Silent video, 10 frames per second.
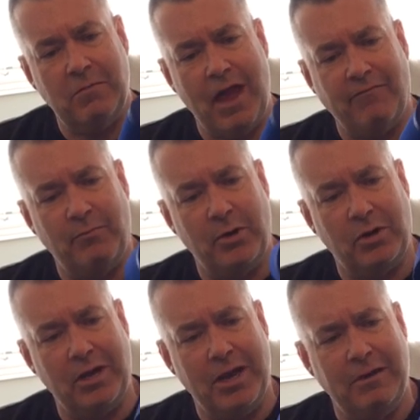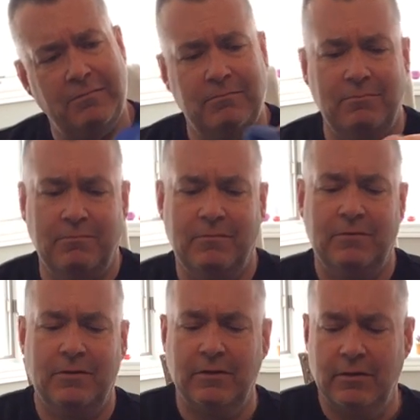half a beer can,
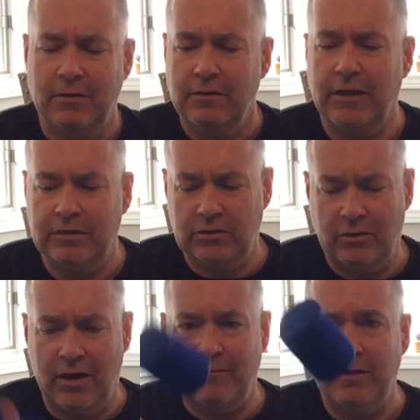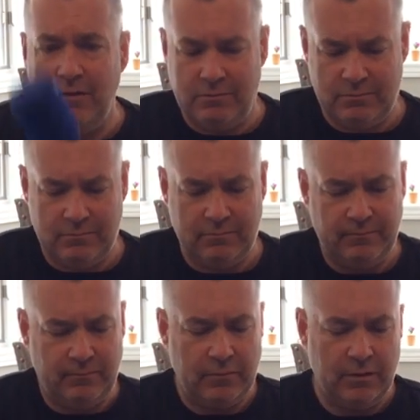not too heavy.
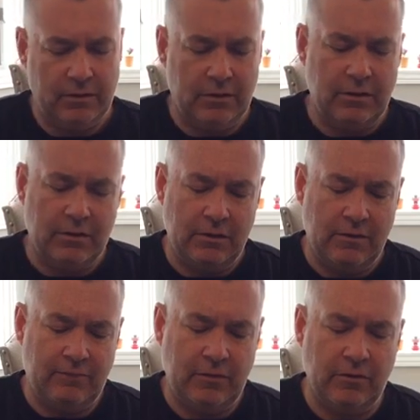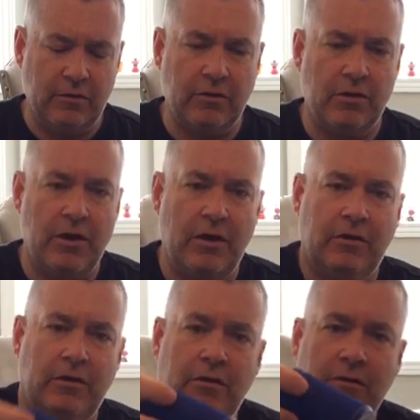Nifty little cloth.